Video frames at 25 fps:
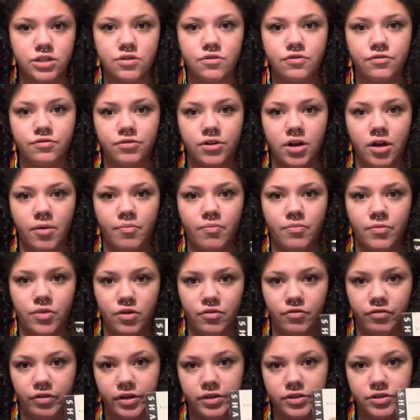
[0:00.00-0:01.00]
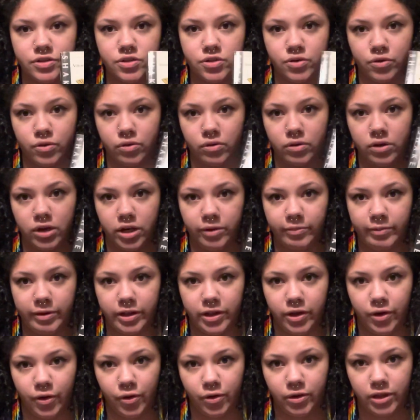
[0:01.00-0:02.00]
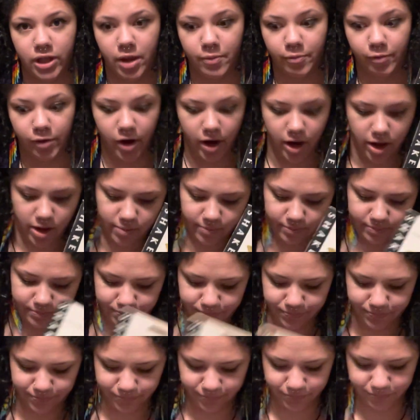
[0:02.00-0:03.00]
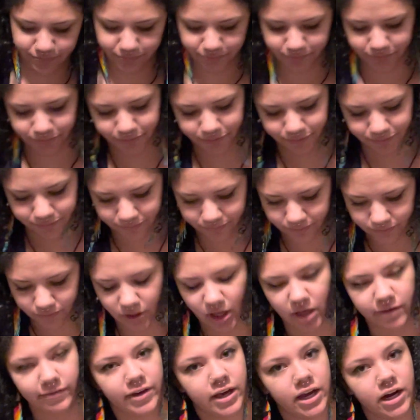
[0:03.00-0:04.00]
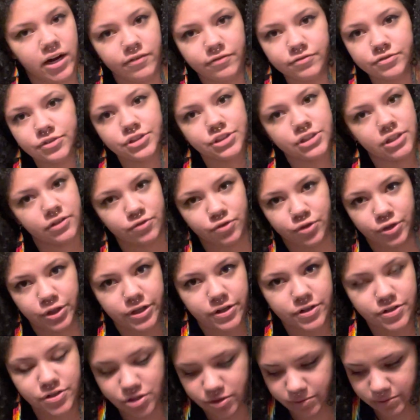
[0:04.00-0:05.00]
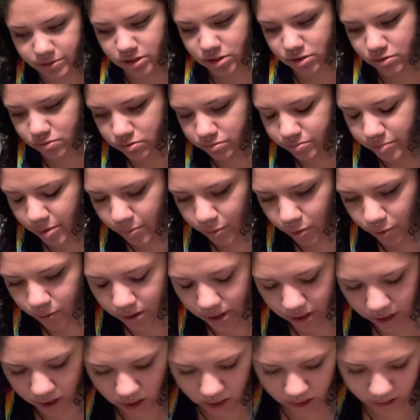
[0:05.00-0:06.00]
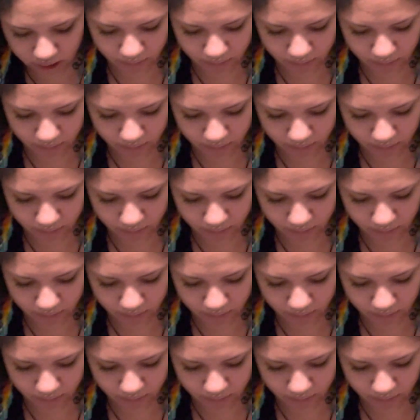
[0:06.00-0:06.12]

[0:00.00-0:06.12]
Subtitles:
from the front store in my local library. I've had it for several years, so I don't remember where I got it.